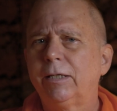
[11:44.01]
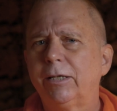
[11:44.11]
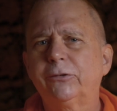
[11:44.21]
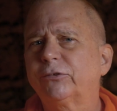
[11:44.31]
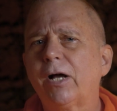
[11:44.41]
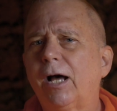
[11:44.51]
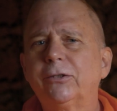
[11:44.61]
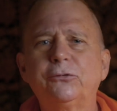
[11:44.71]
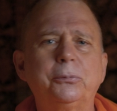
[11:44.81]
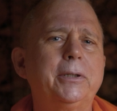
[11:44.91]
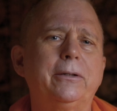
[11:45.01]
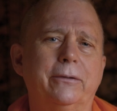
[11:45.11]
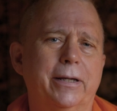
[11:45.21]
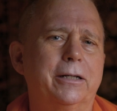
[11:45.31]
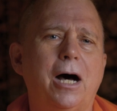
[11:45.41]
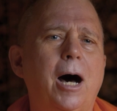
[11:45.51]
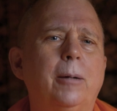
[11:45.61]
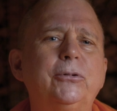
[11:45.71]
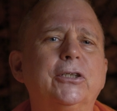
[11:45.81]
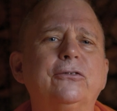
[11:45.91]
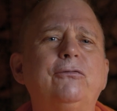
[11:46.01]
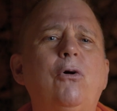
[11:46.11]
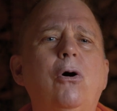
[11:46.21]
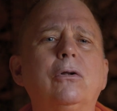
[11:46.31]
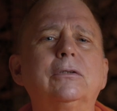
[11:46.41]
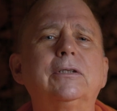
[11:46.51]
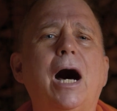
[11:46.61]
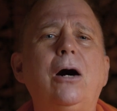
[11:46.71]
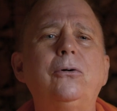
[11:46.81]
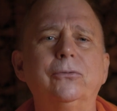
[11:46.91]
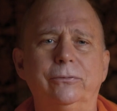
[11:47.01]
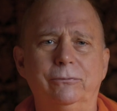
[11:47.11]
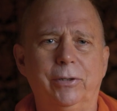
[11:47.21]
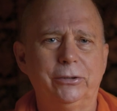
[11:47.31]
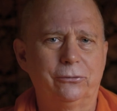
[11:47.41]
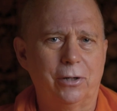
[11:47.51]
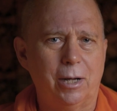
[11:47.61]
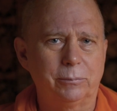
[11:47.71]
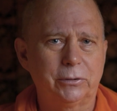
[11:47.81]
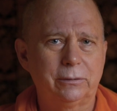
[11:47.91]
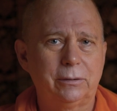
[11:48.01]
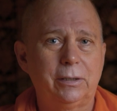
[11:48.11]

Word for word: It's God's will that objects fall down when dropped.